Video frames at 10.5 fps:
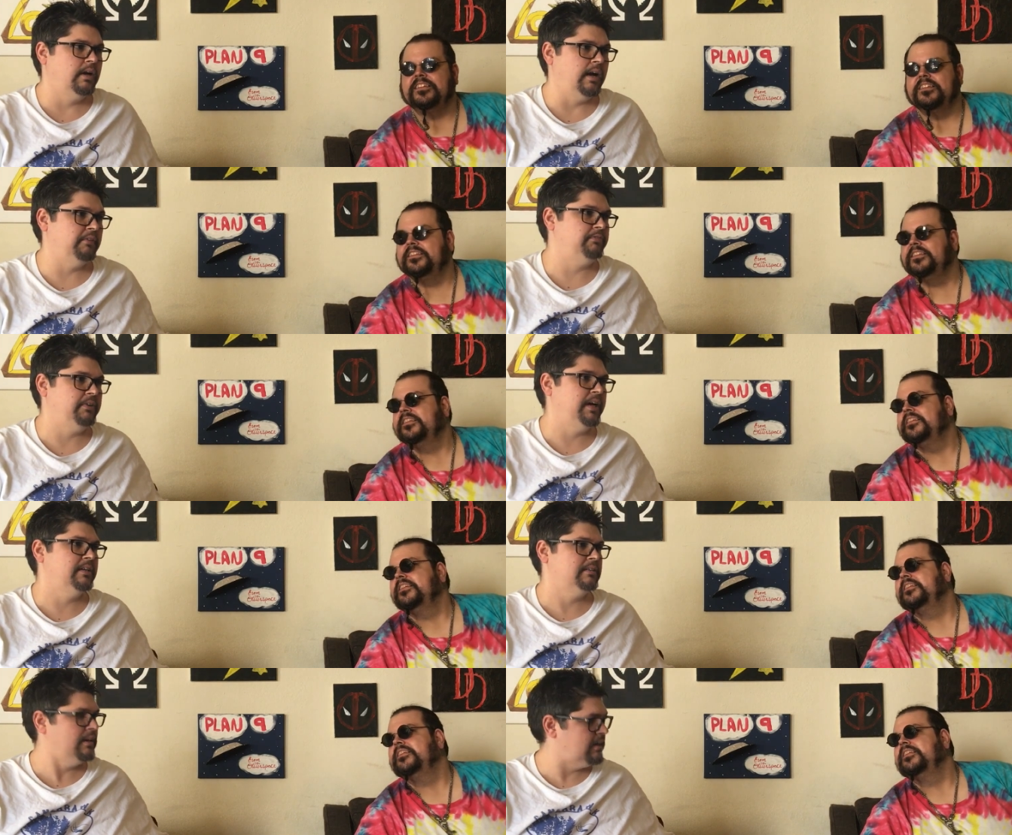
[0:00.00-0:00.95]
Speaker 1: I
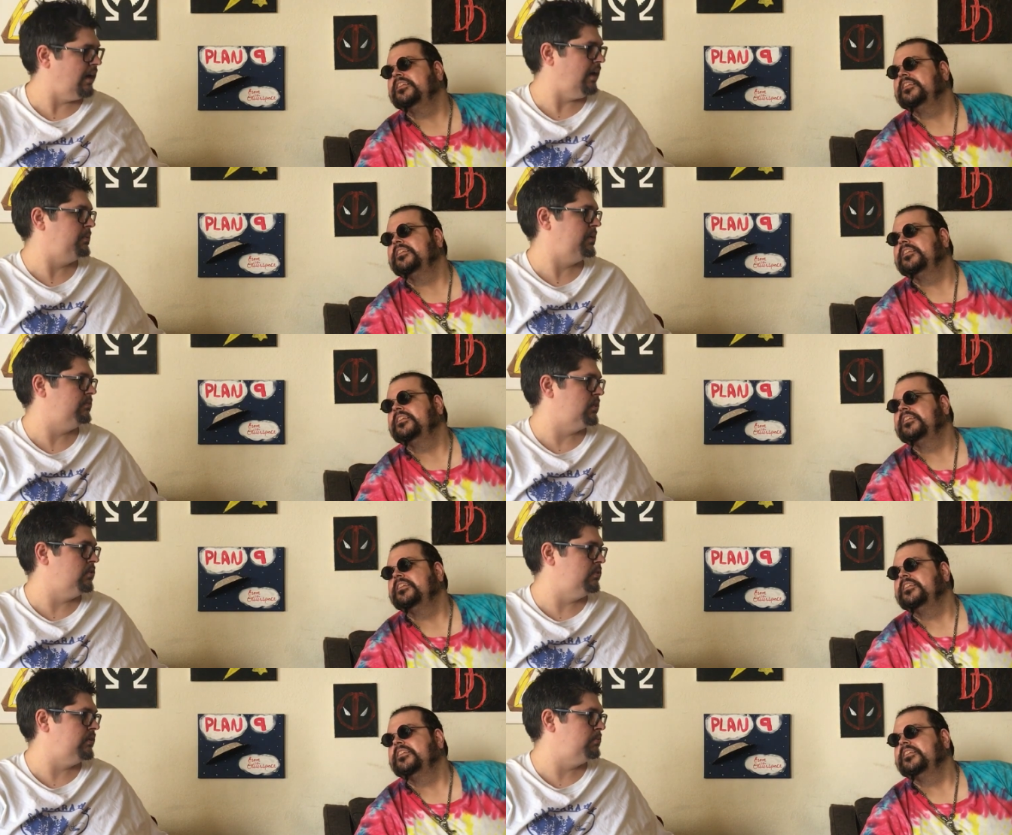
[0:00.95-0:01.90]
find a copy of a
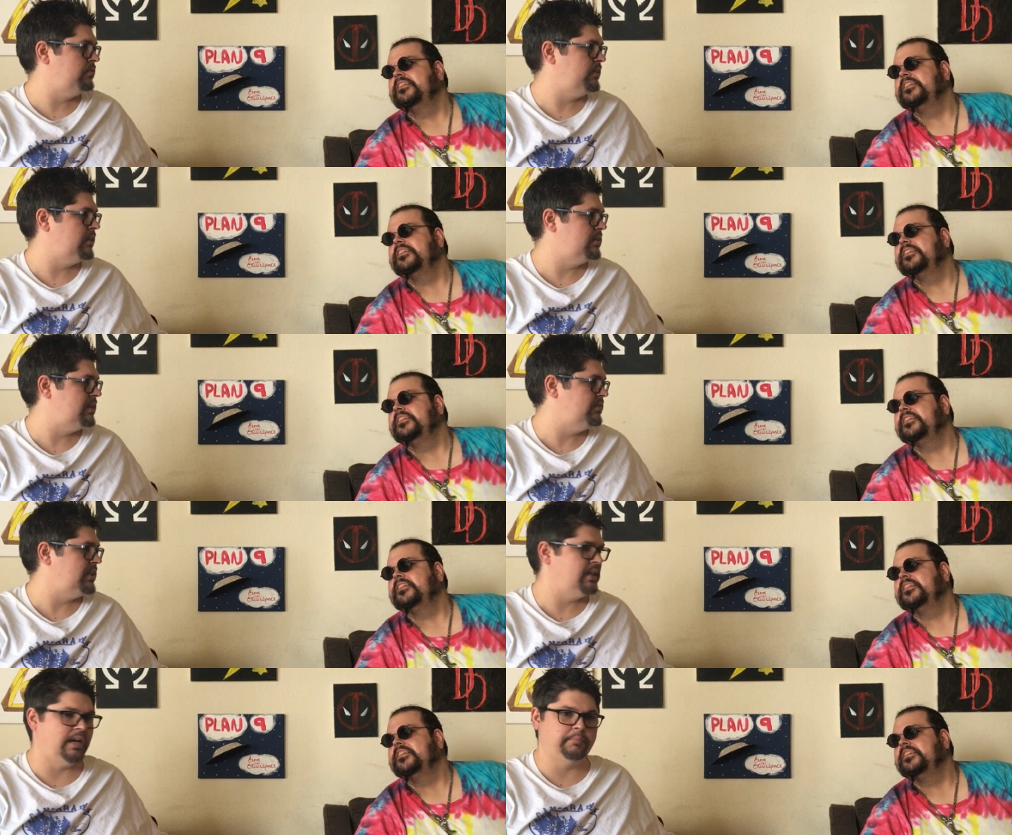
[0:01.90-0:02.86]
Goofy movie on
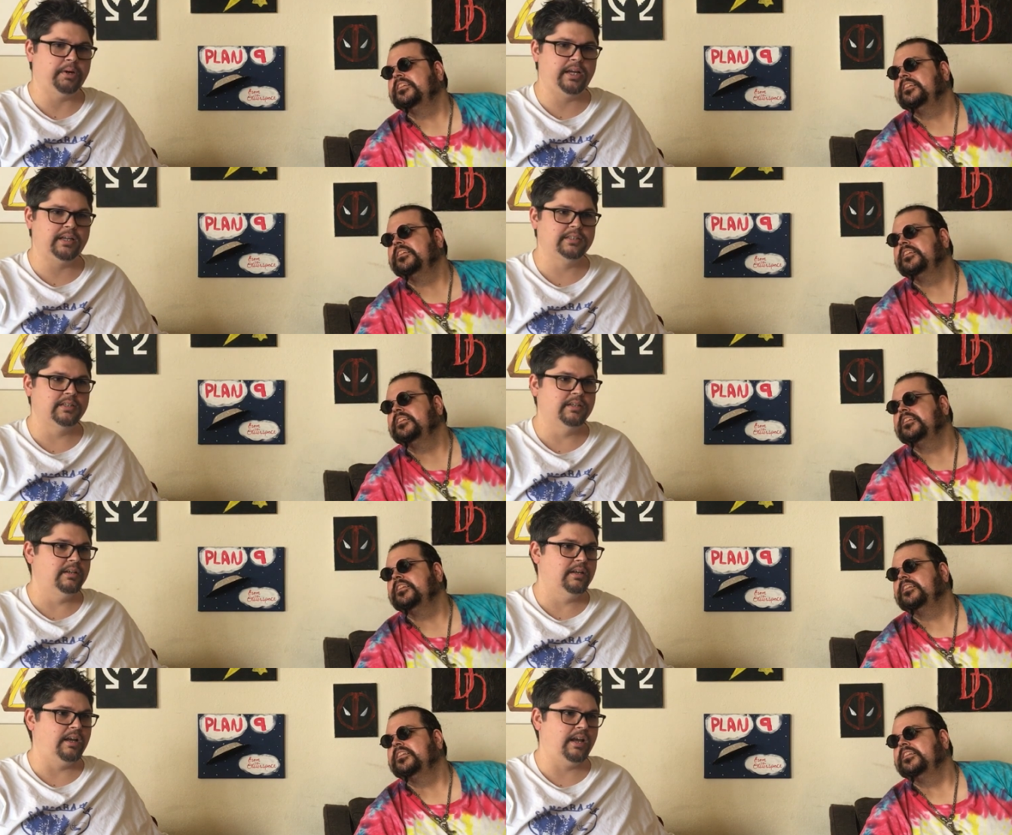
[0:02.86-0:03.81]
DVD, I buy it,
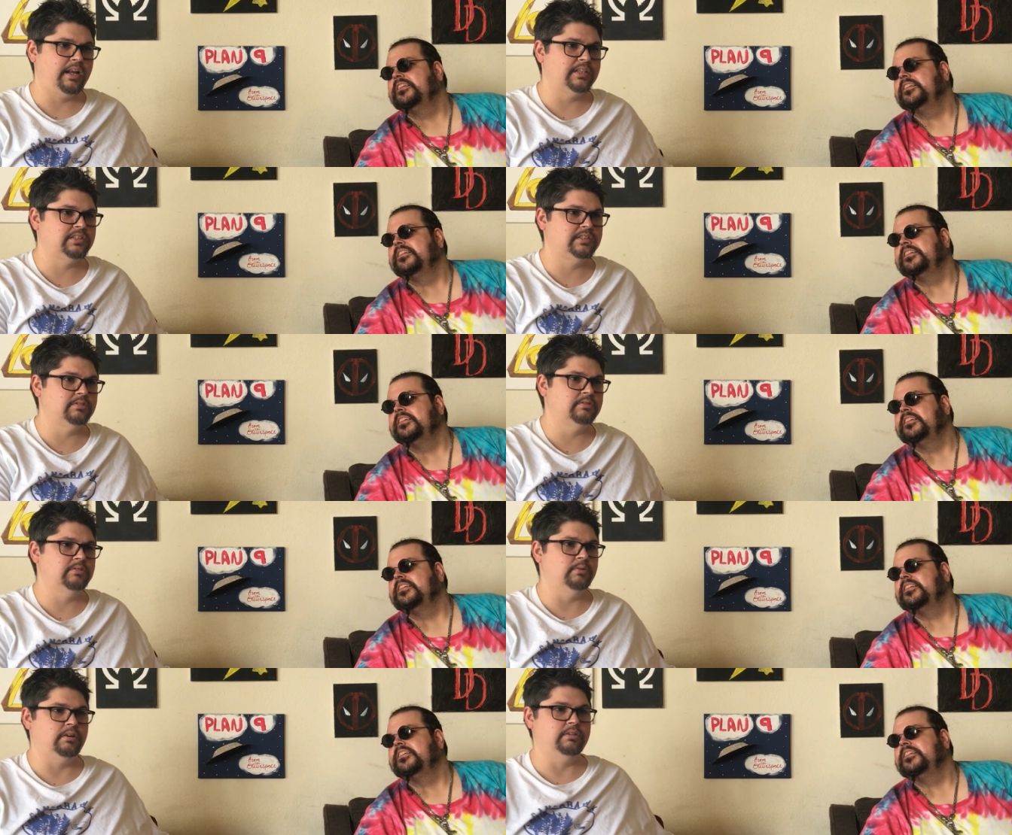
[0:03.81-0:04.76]
and I still
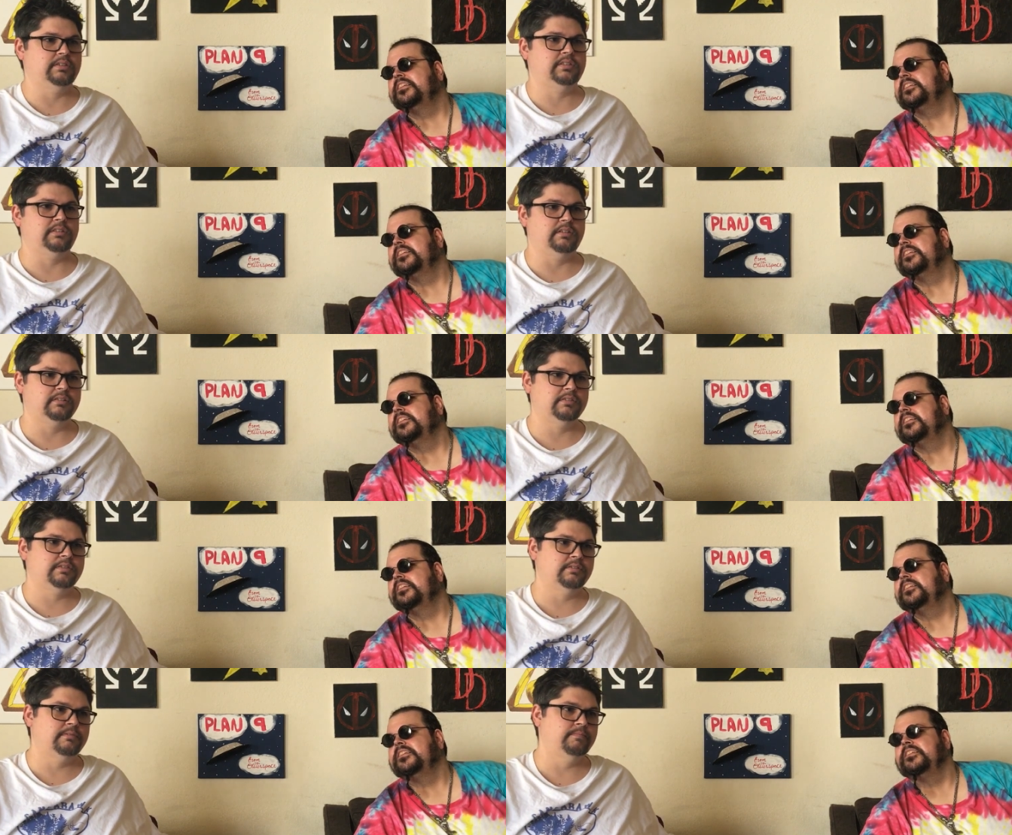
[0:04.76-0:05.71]
knew all the
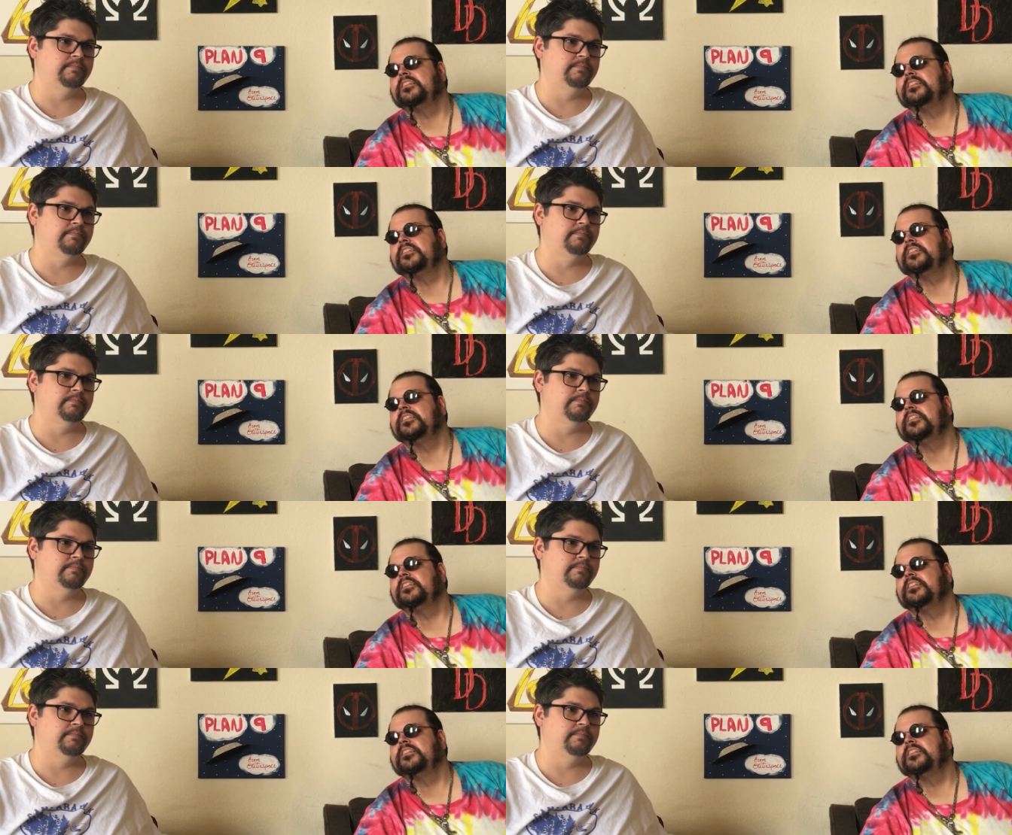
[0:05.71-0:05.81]
songs.